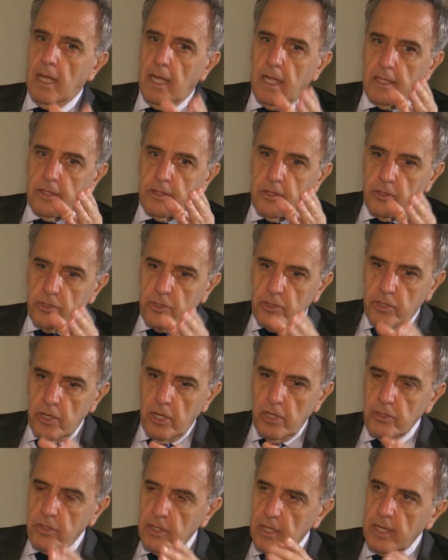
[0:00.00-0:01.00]
And the
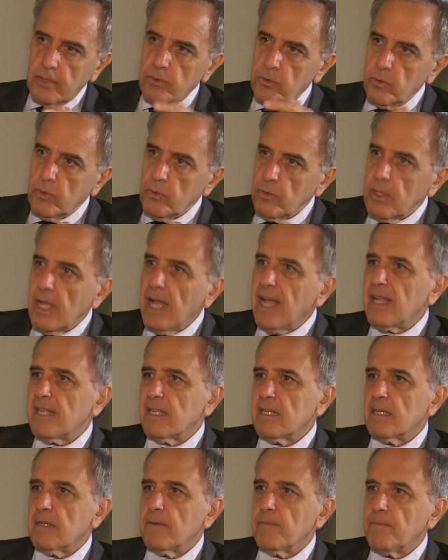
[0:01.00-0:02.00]
church has to do
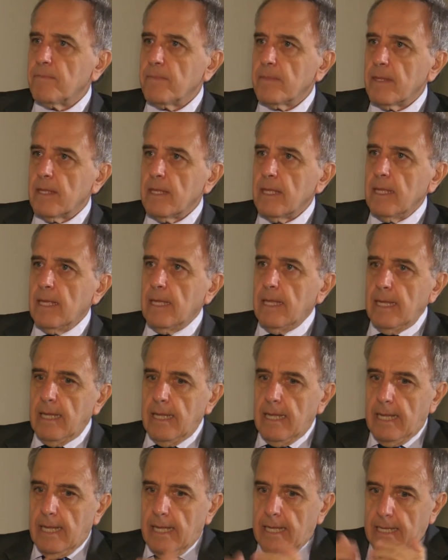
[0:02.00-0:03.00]
that.
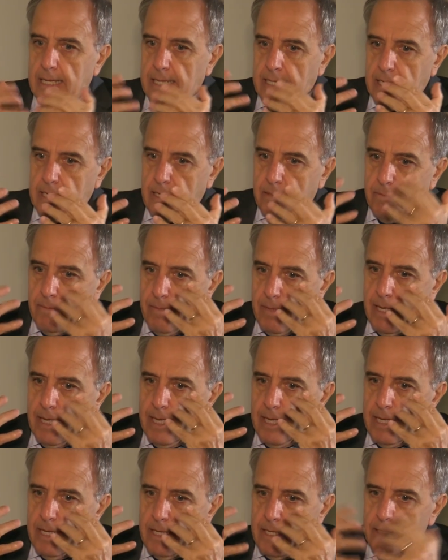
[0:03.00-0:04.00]
And
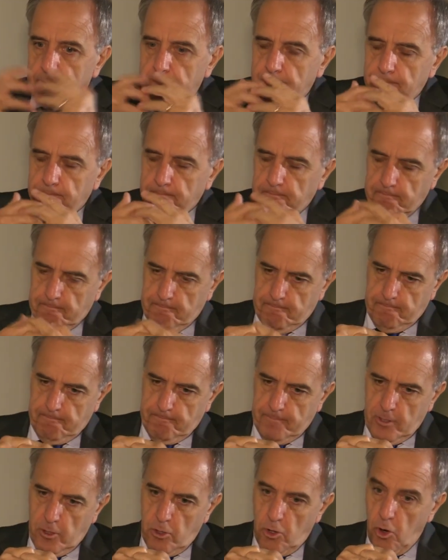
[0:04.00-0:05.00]
my
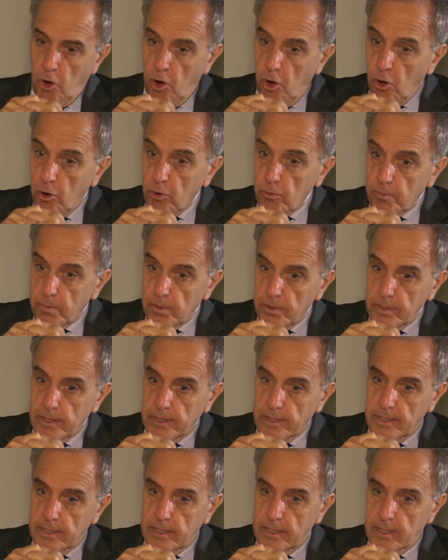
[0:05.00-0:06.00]
hope
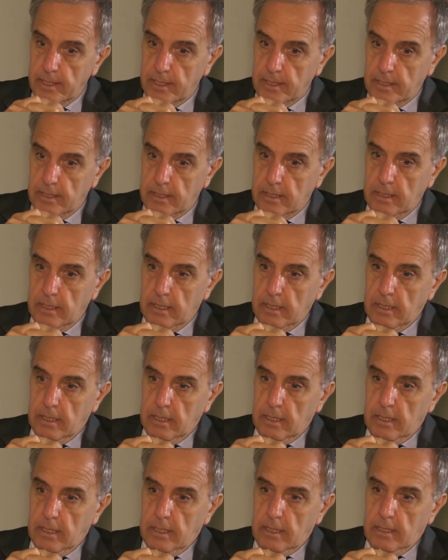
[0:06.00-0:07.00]
in this
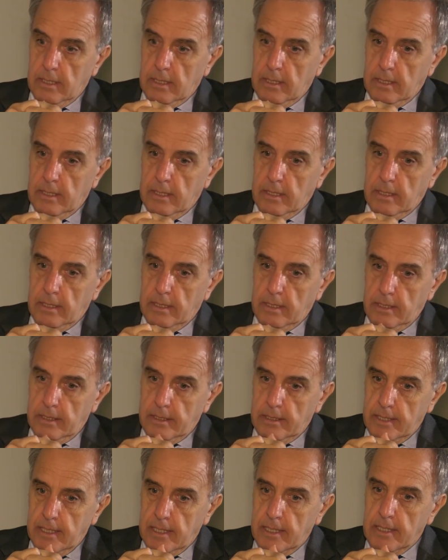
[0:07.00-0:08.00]

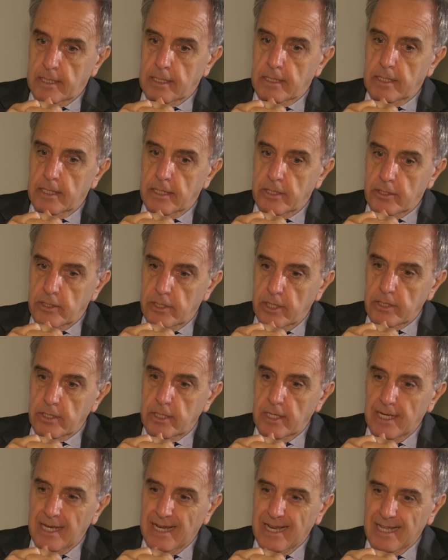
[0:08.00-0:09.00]
is that the
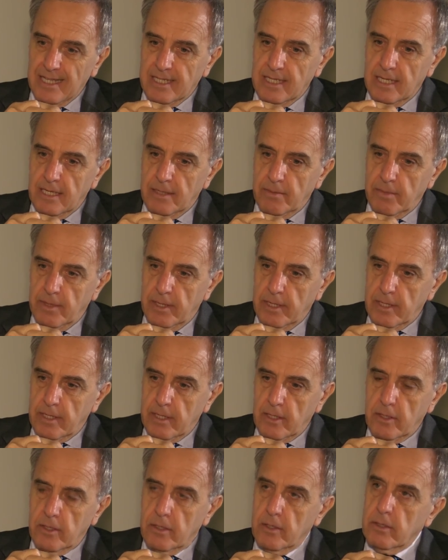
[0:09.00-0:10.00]
church in Latin
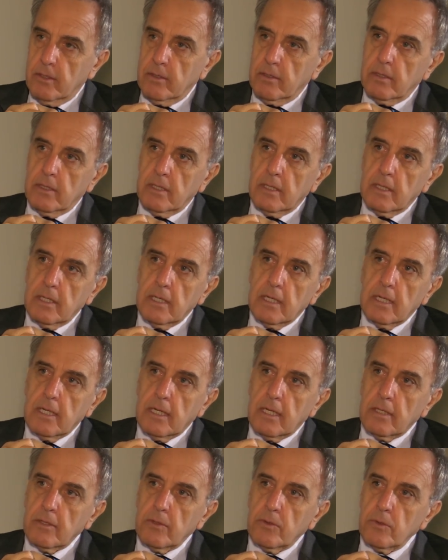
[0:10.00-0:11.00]
America
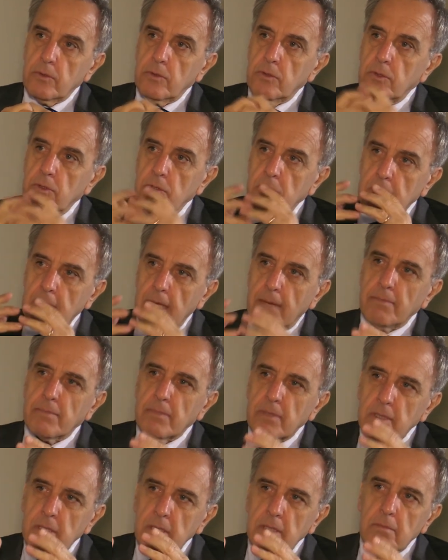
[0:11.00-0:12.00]
can do
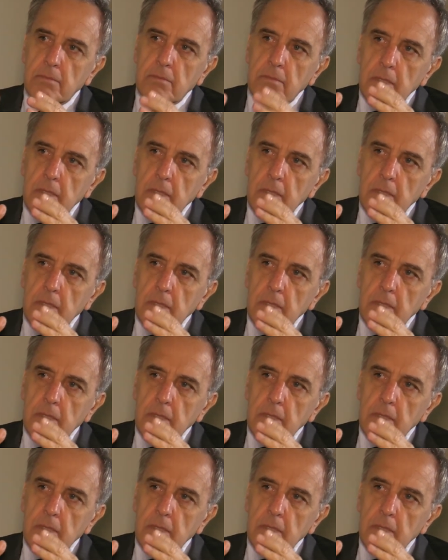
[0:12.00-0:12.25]
something